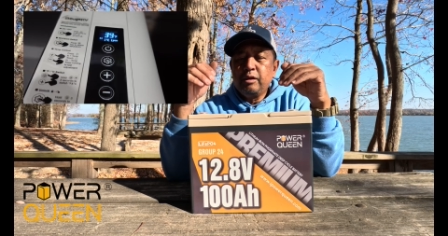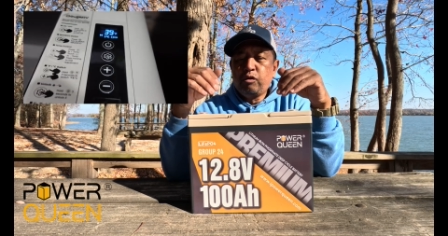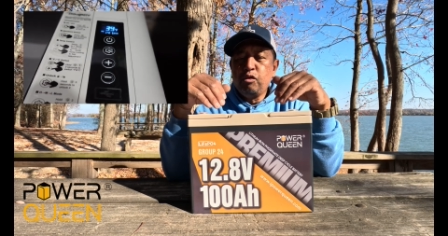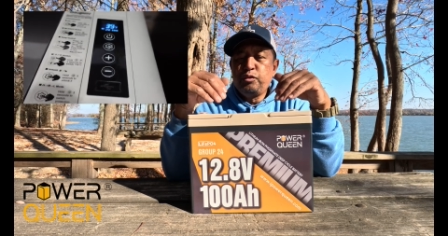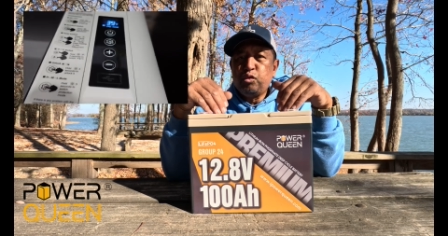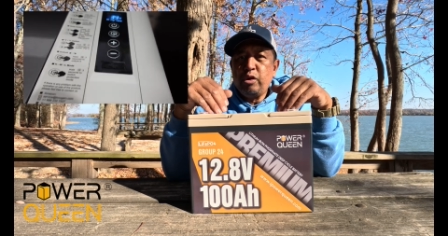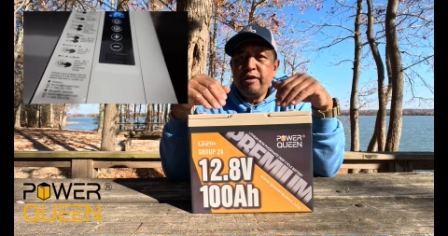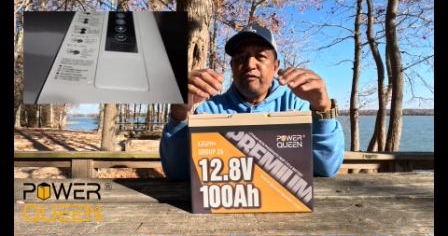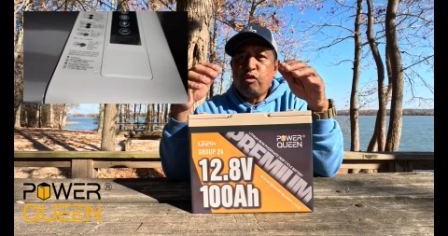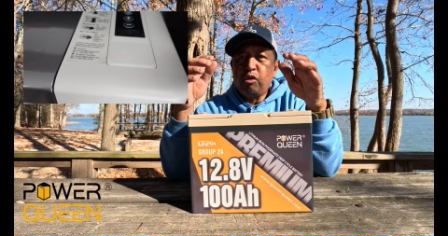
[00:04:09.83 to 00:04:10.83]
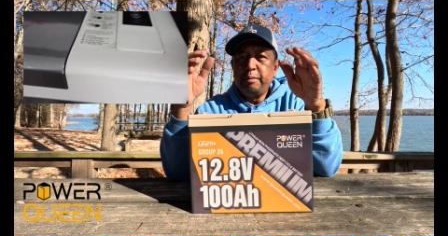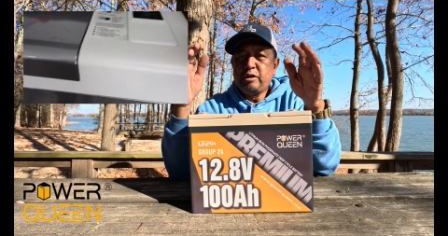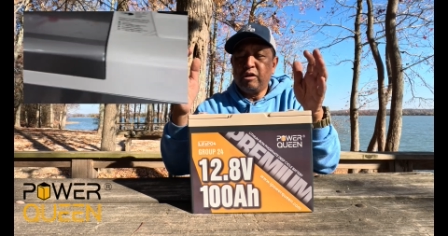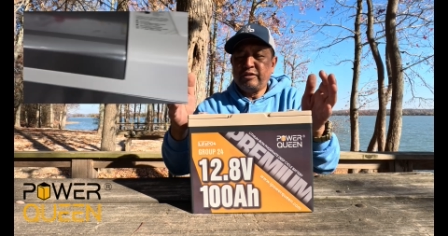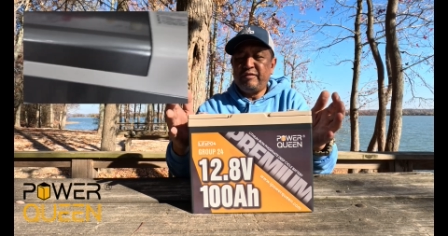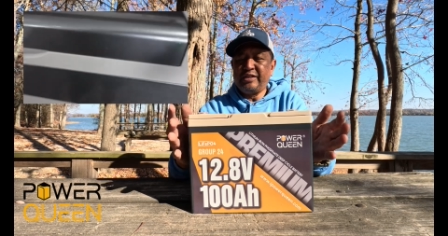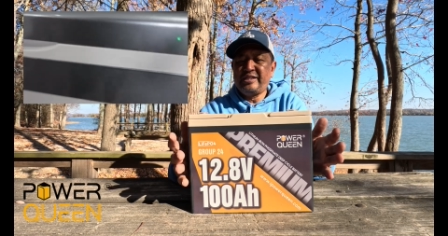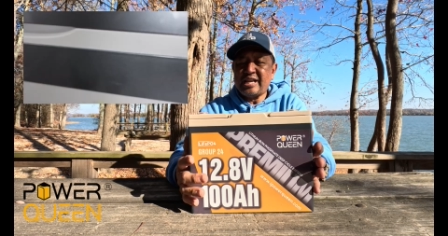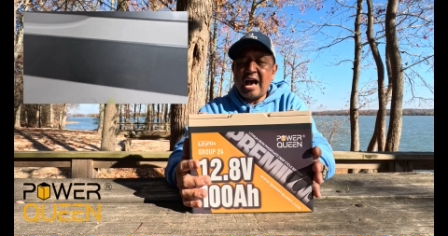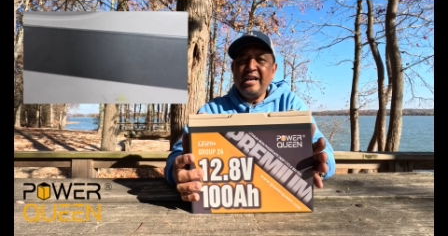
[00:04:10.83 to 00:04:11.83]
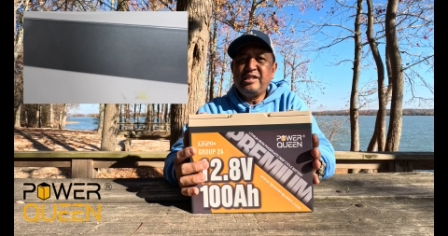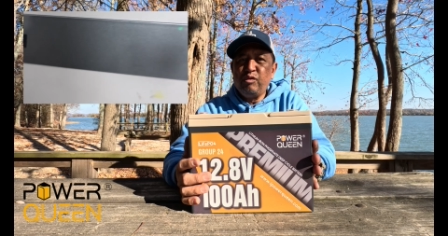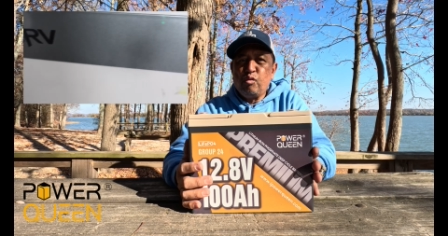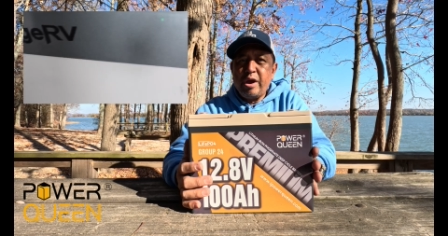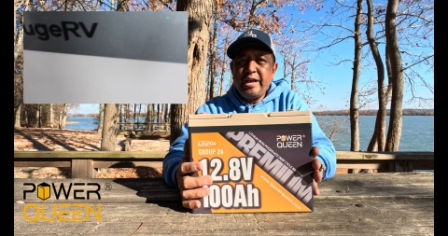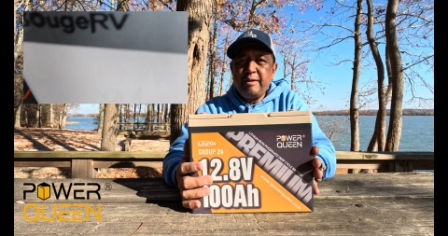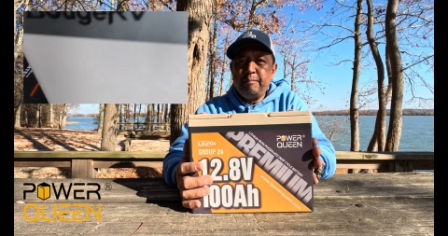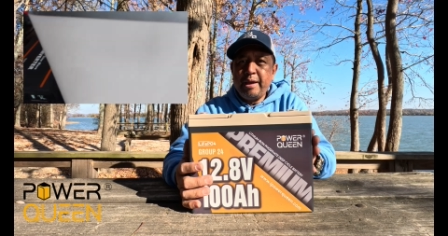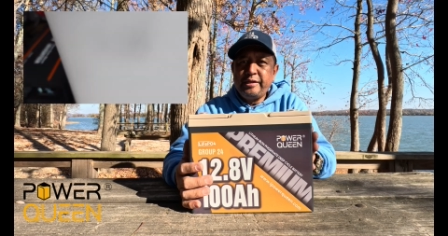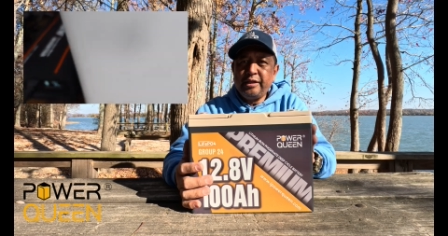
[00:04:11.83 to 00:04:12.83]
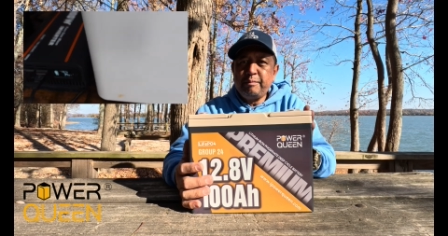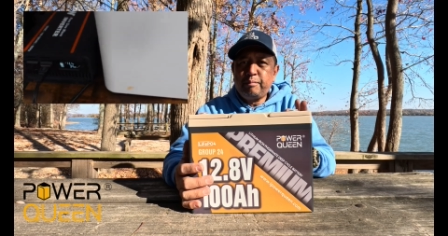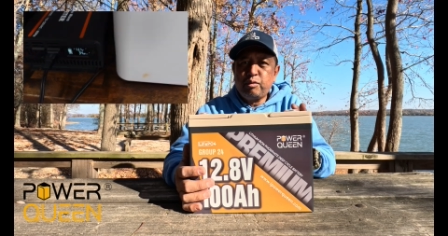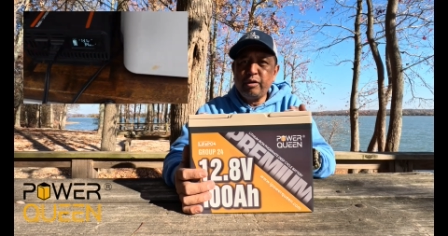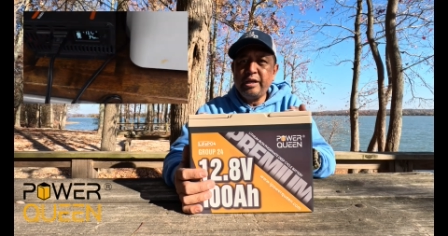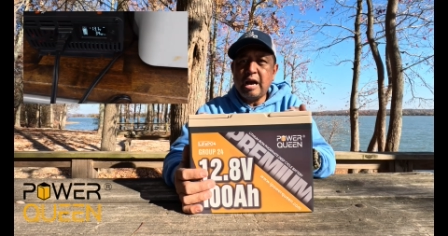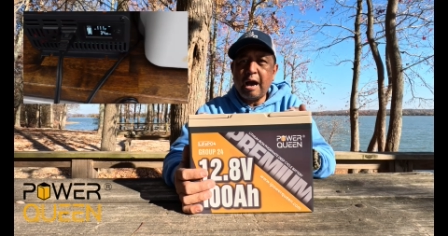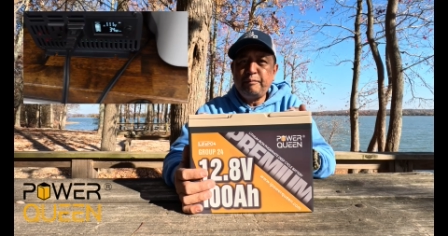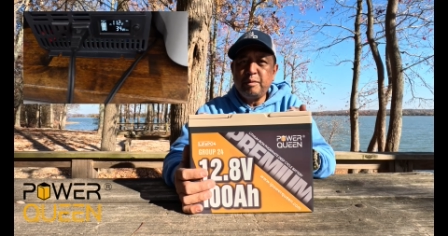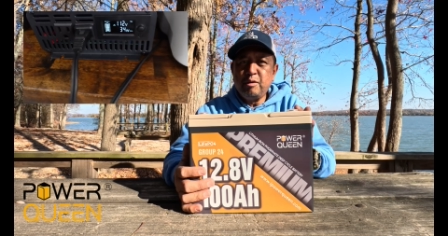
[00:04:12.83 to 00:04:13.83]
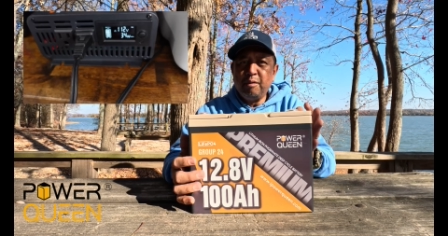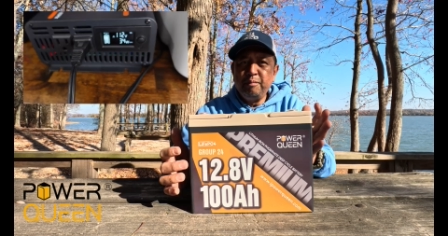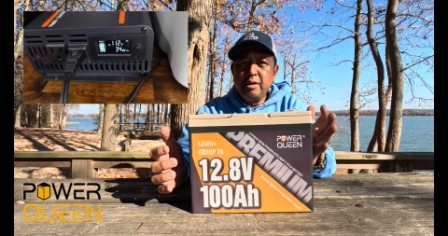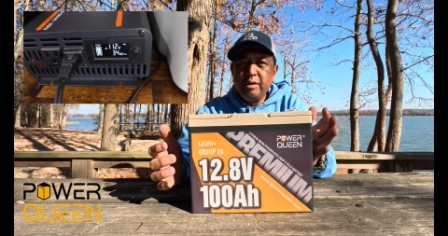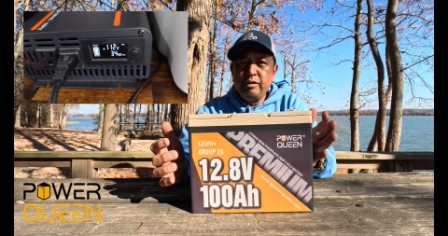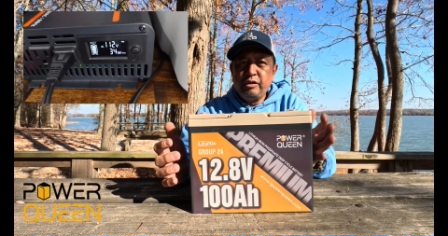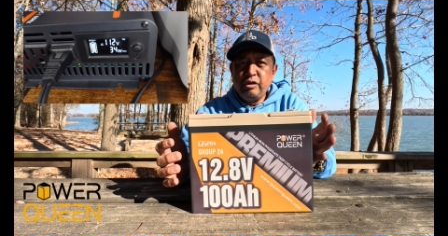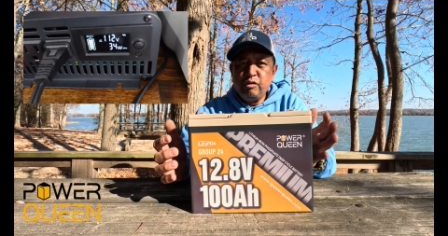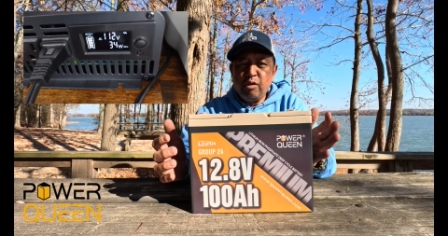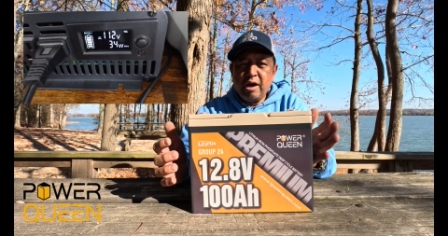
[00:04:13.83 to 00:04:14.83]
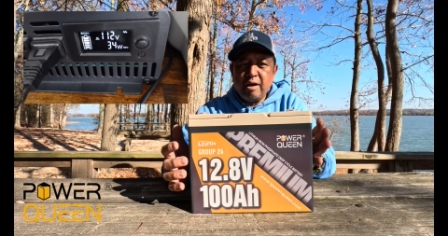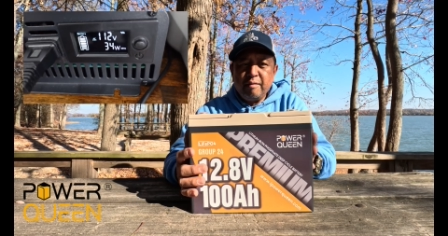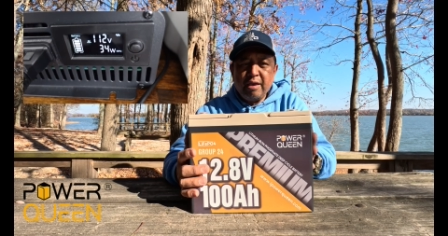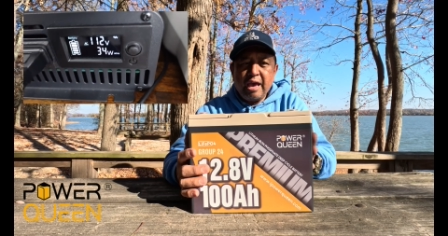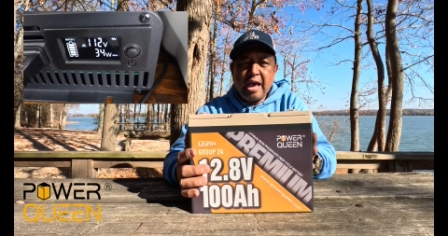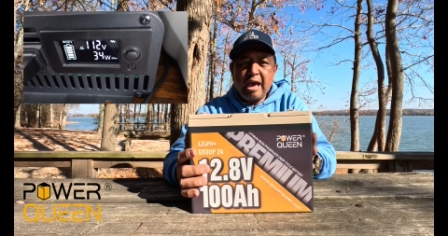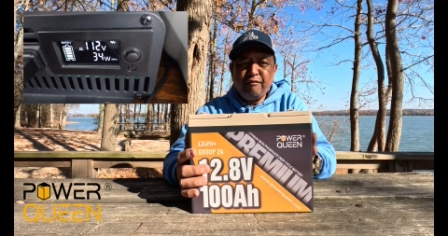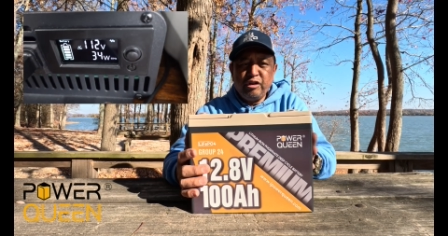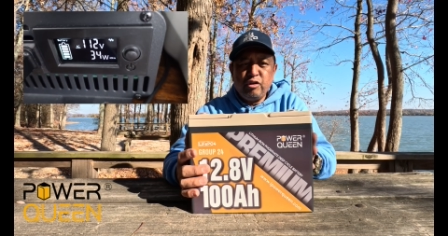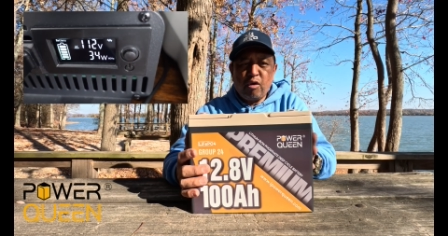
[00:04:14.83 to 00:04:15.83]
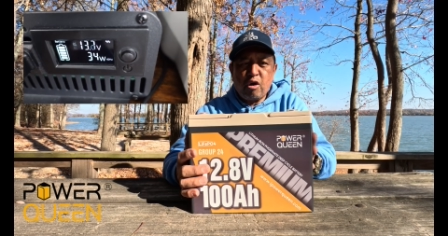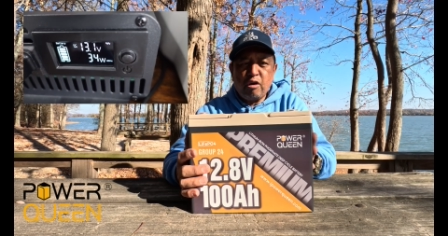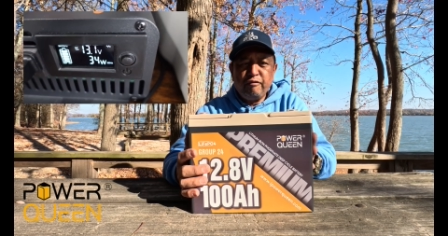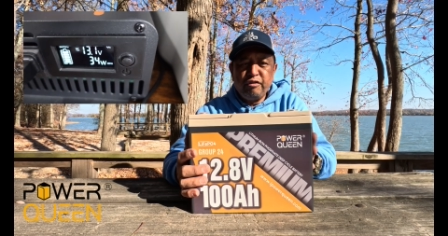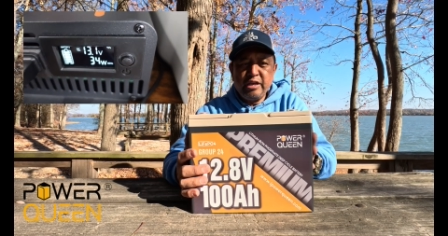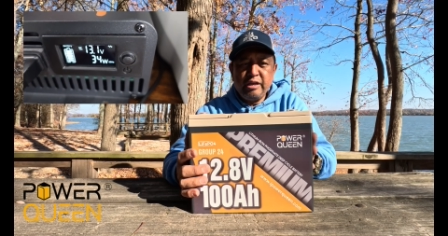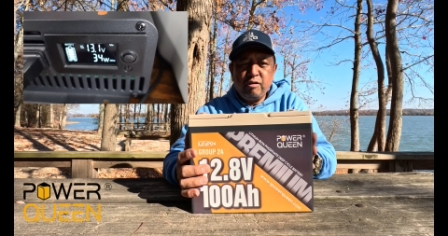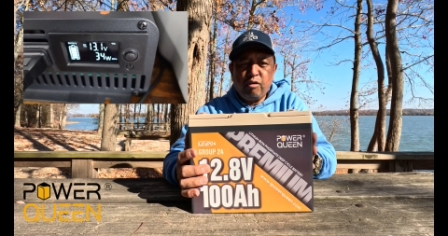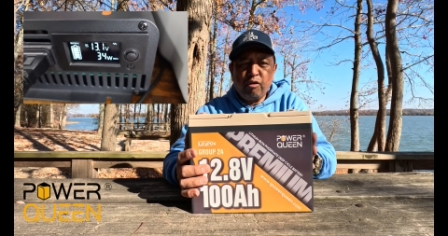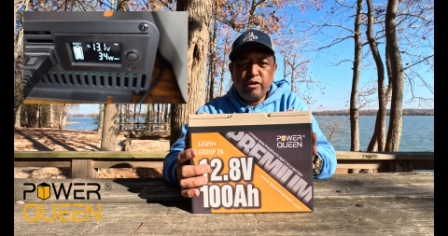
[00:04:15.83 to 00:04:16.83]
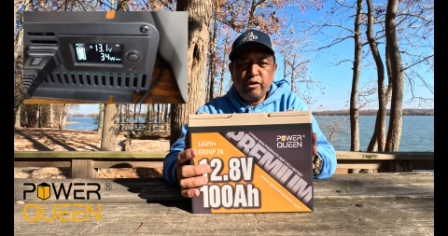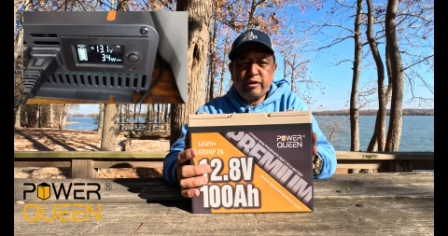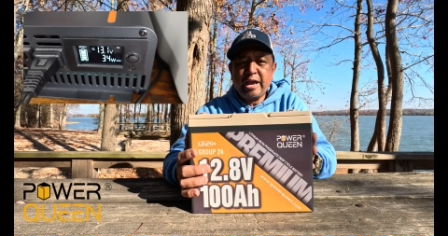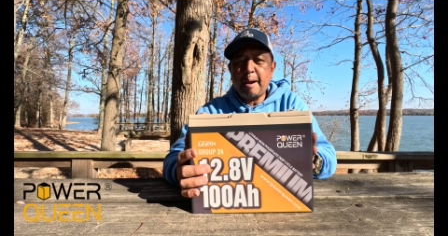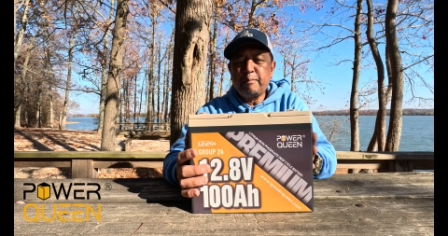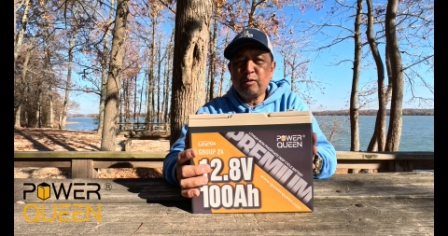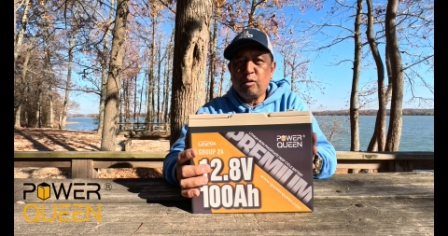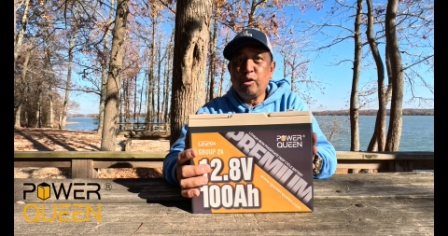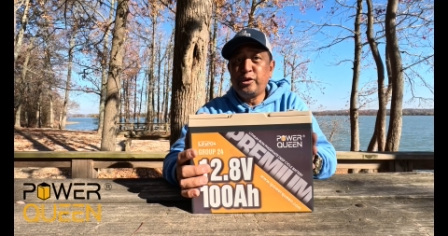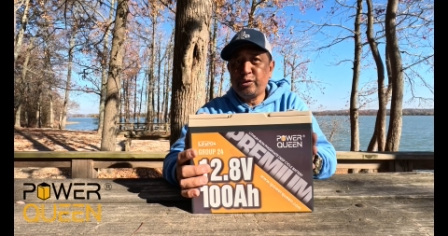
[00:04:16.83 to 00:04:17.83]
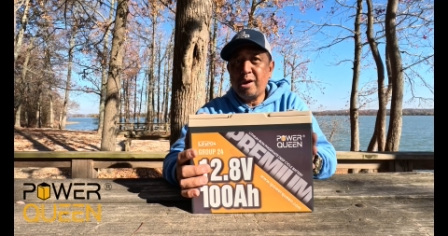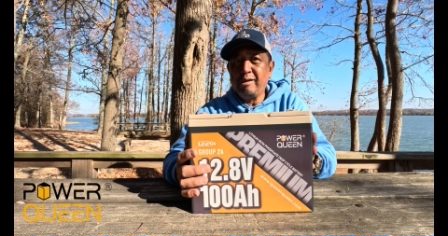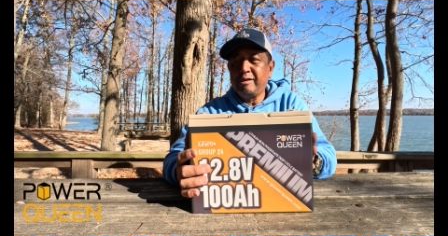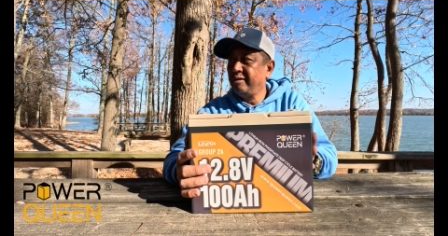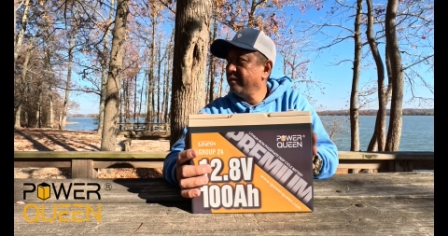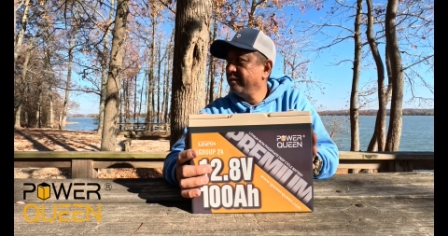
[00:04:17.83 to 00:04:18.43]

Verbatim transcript: Group 24, because of its size and weight, makes it pretty optimal to have in your RV or your camper or trailer.